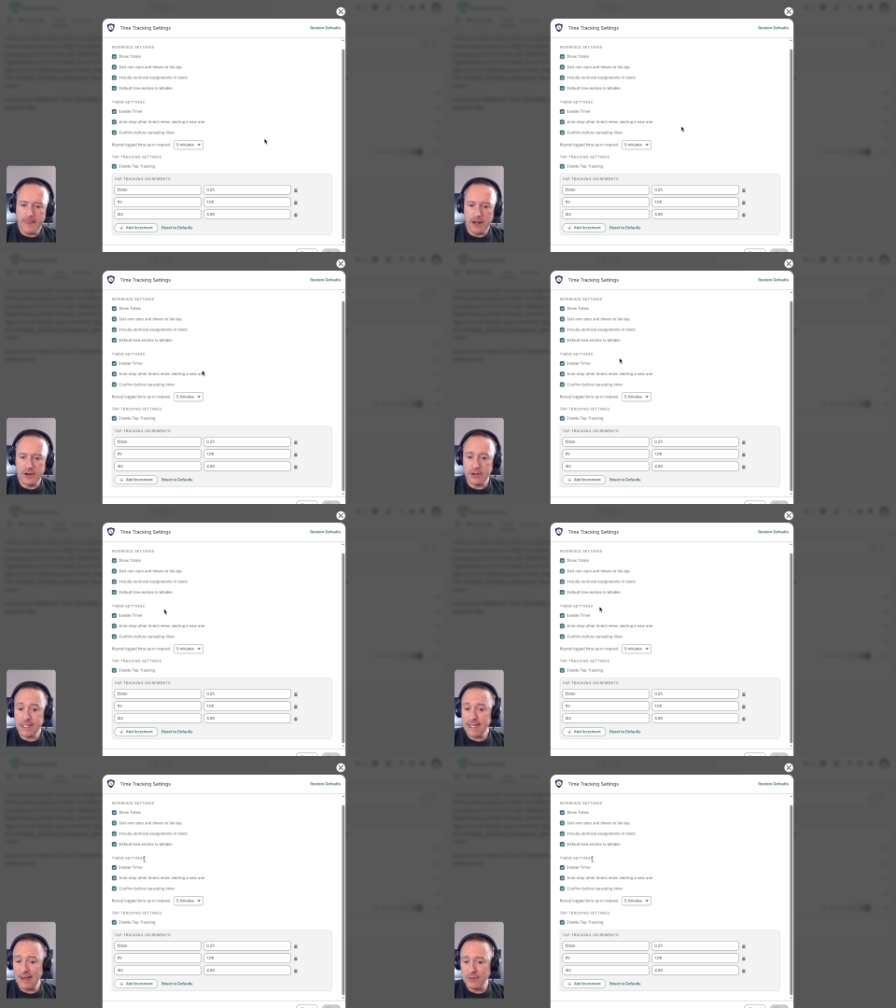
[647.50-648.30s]
under
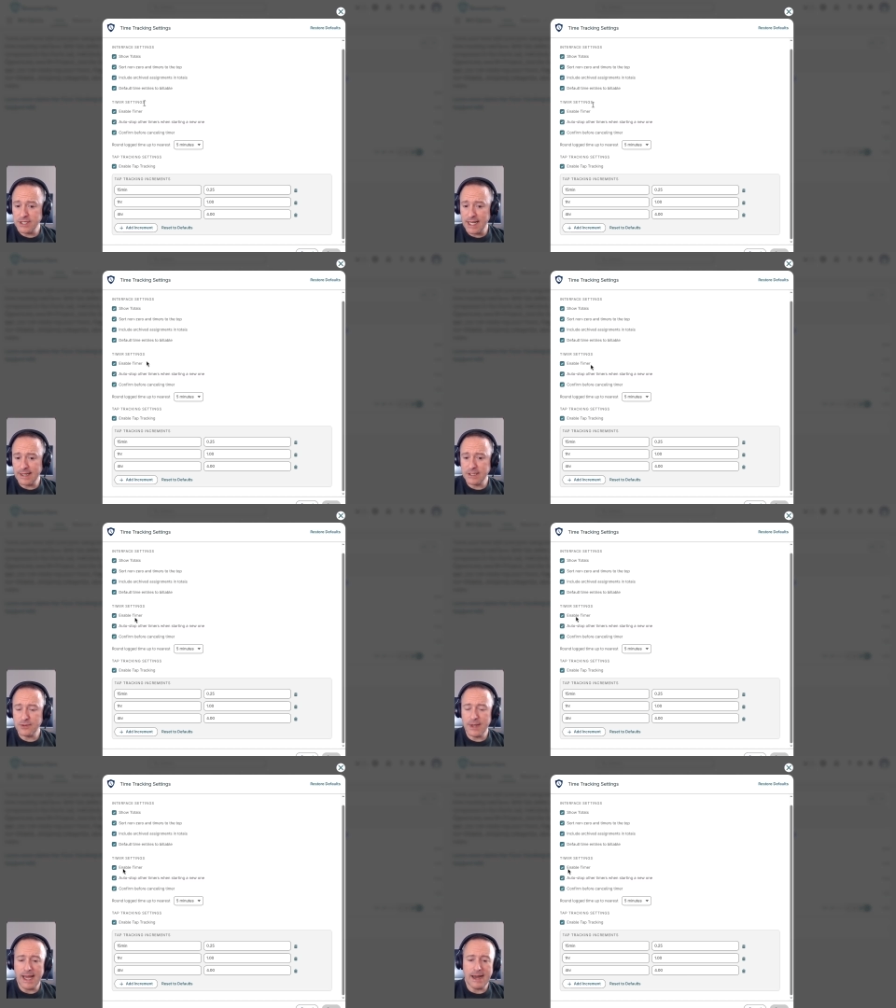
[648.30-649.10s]
the timer
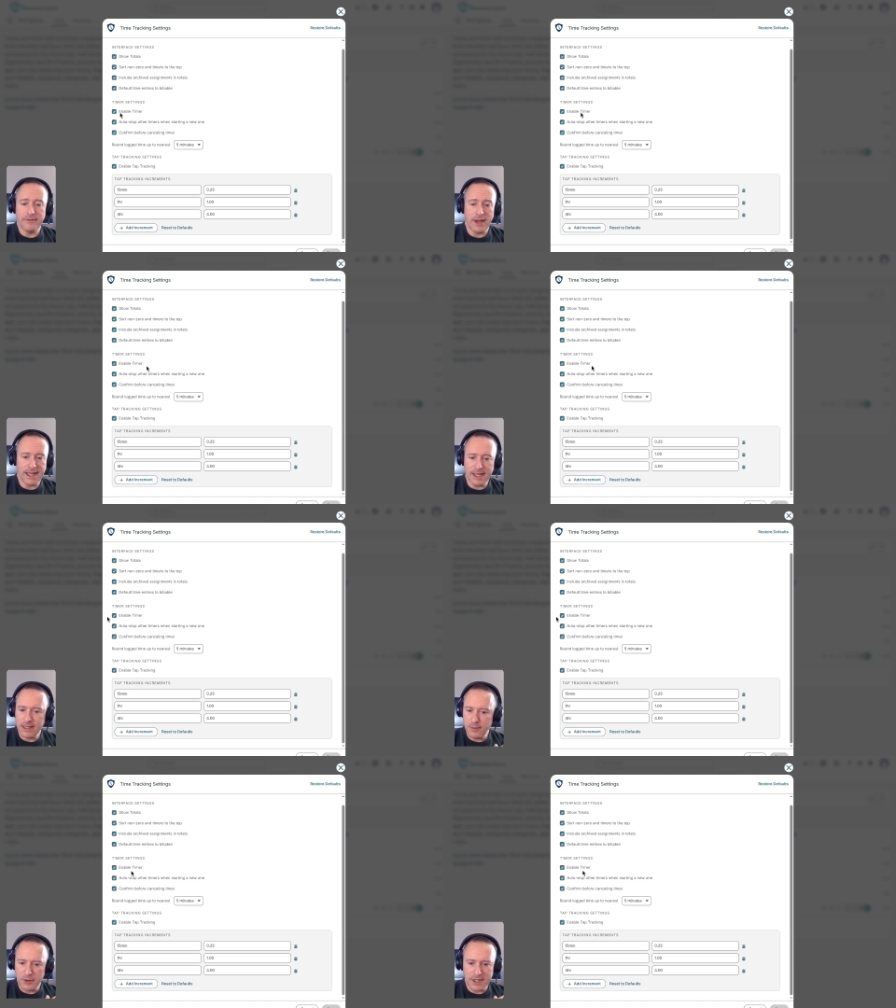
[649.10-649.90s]
settings, we have, again,
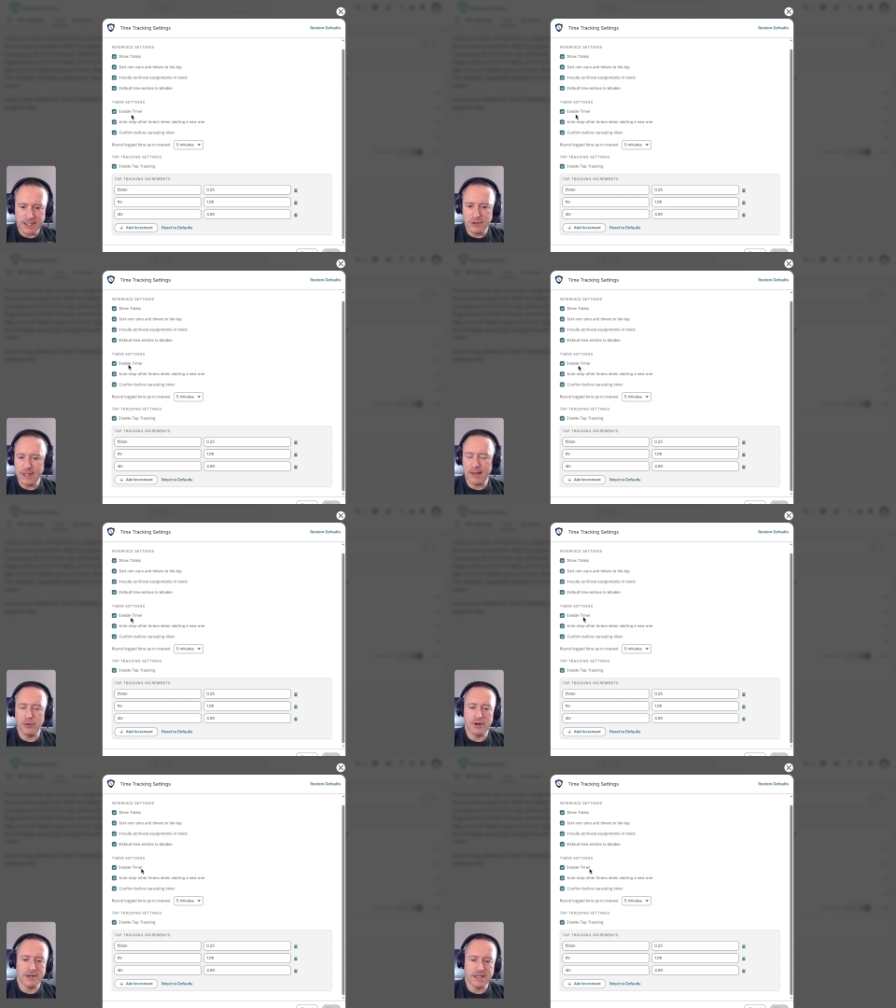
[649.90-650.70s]
the ability to
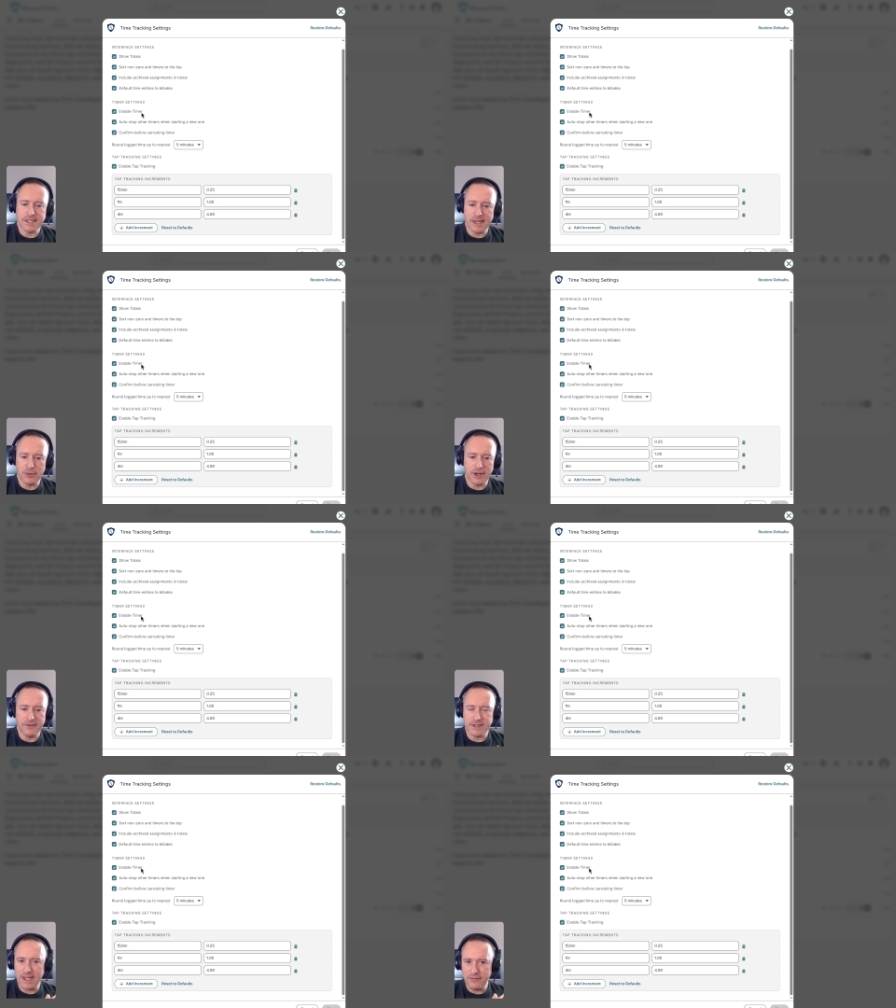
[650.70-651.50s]
enable it or disable it.
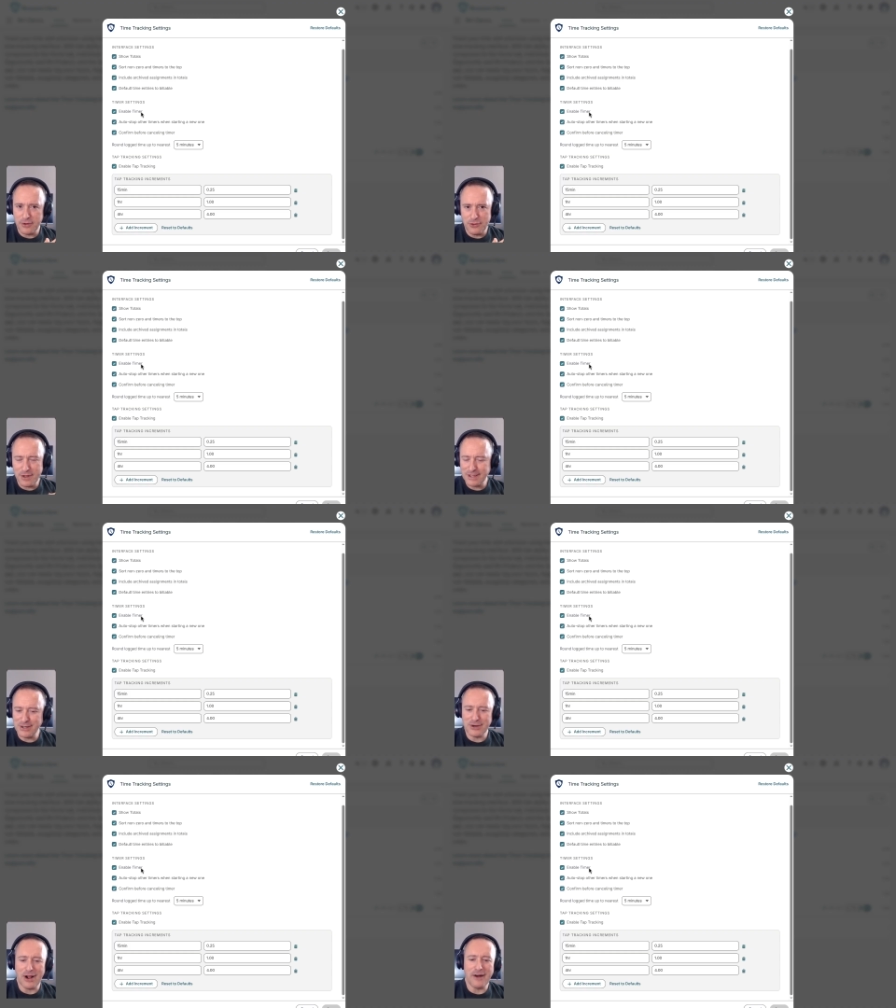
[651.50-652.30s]
If it's not for you, you can
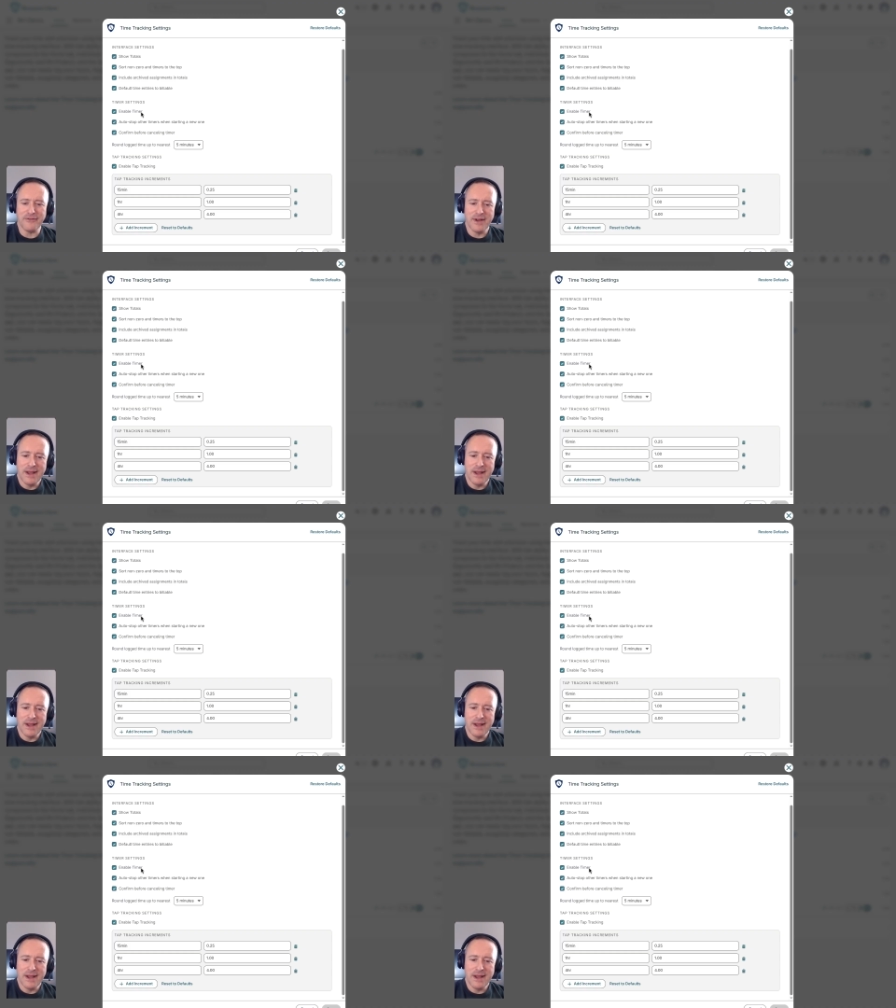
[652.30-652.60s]
turn it off.